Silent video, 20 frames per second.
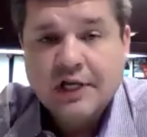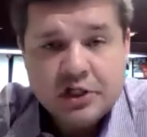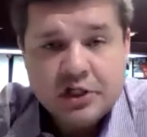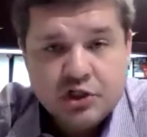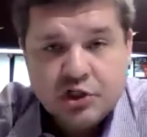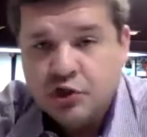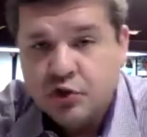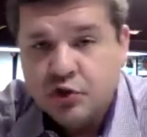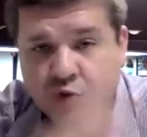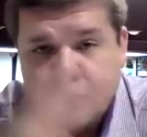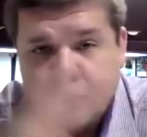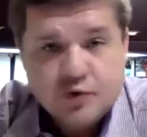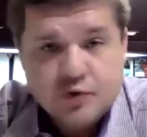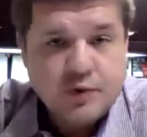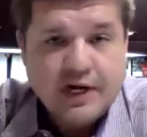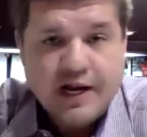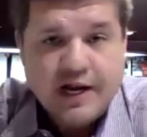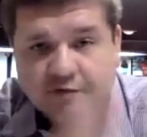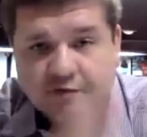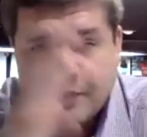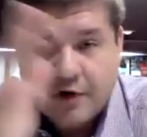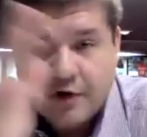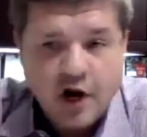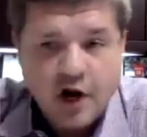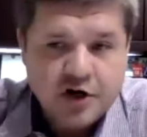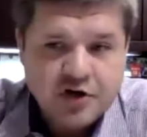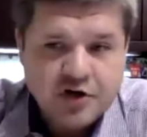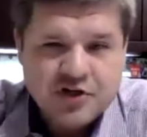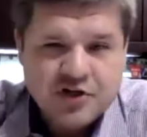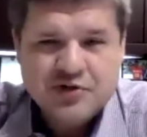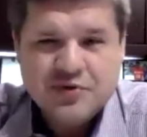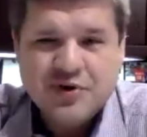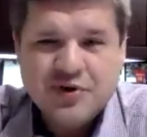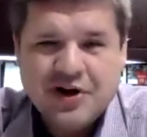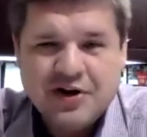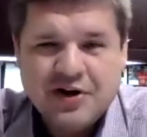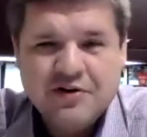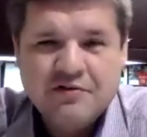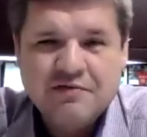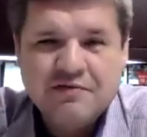So they can choose whatever
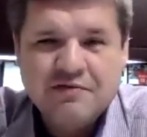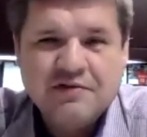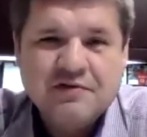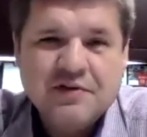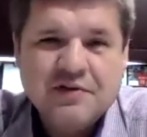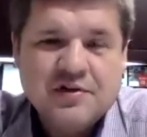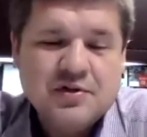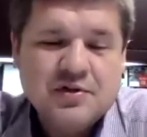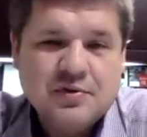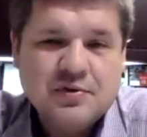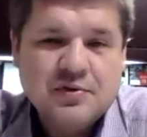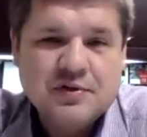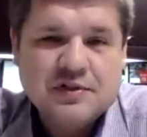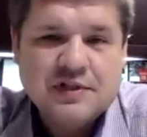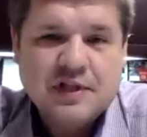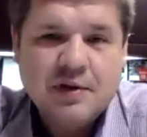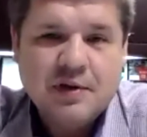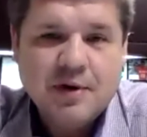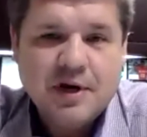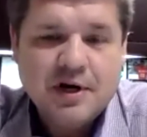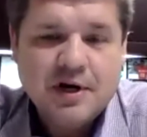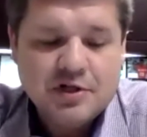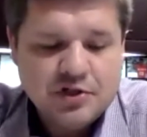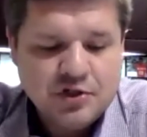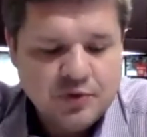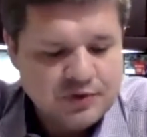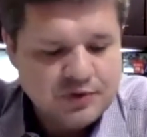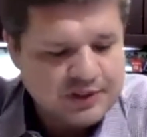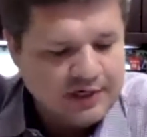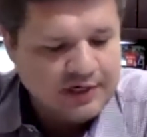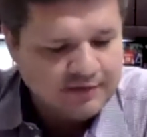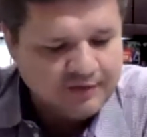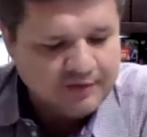100 to 150 students they want to choose.